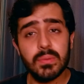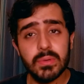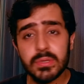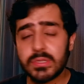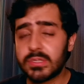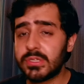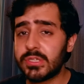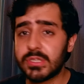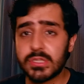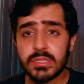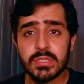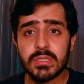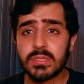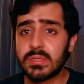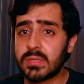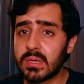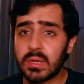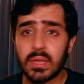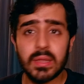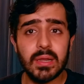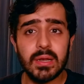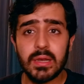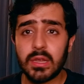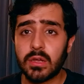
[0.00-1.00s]
just
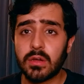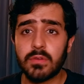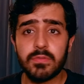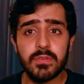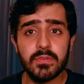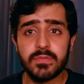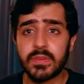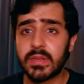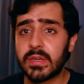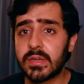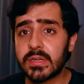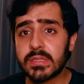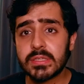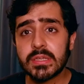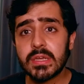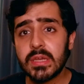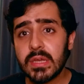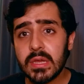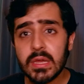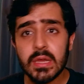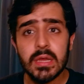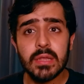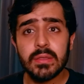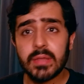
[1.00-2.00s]
at the click of her fingers
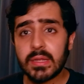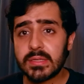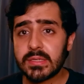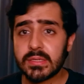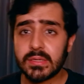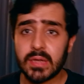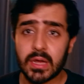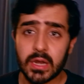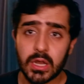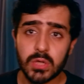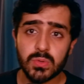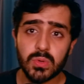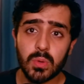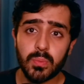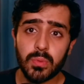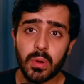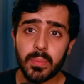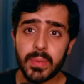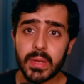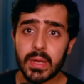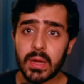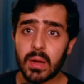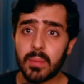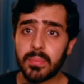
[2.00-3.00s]
that scenarios were
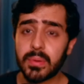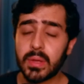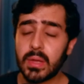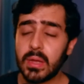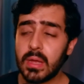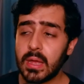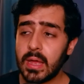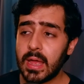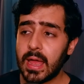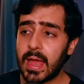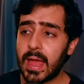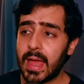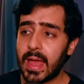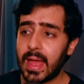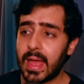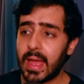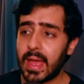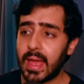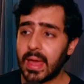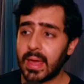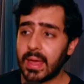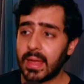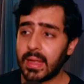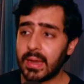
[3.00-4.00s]
popping up.
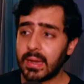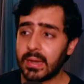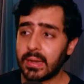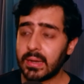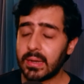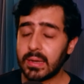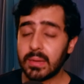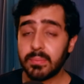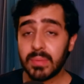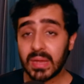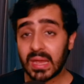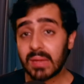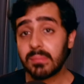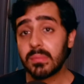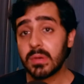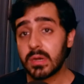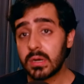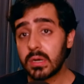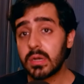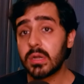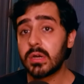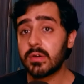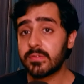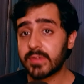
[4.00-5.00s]
And it became a
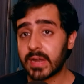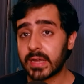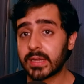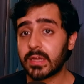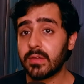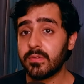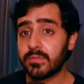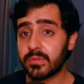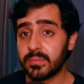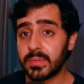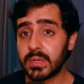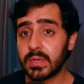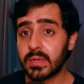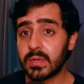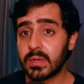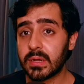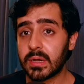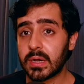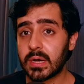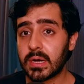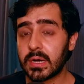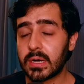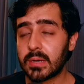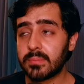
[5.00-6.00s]
little nerve-wracking for me.
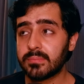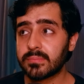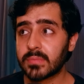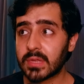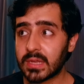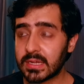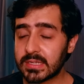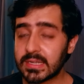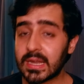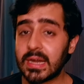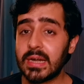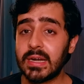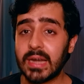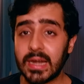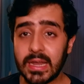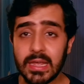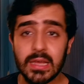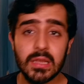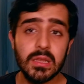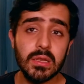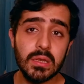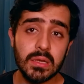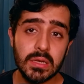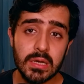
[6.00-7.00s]
I started getting
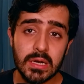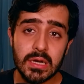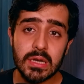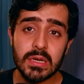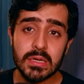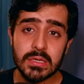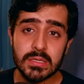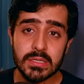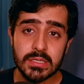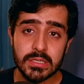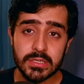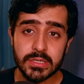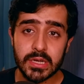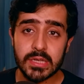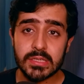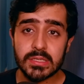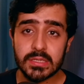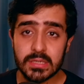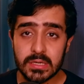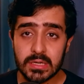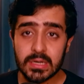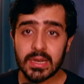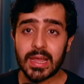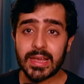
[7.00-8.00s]
a little stressed, a
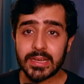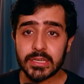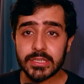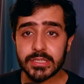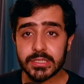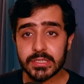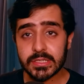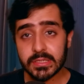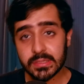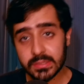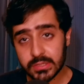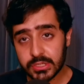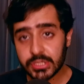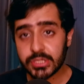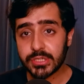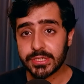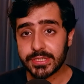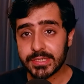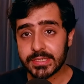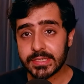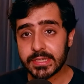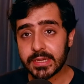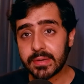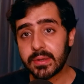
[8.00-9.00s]
little anxious, and she could
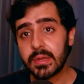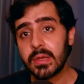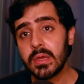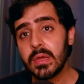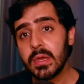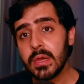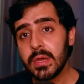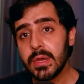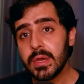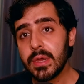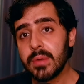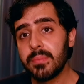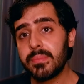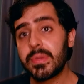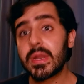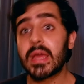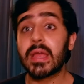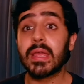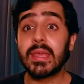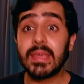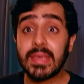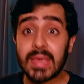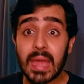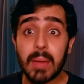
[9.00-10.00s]
see it. But I
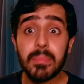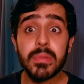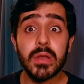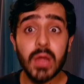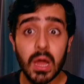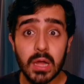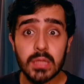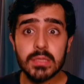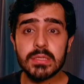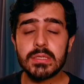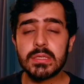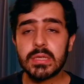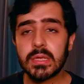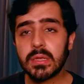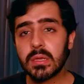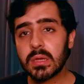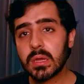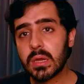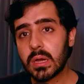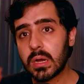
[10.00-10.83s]
kept answering,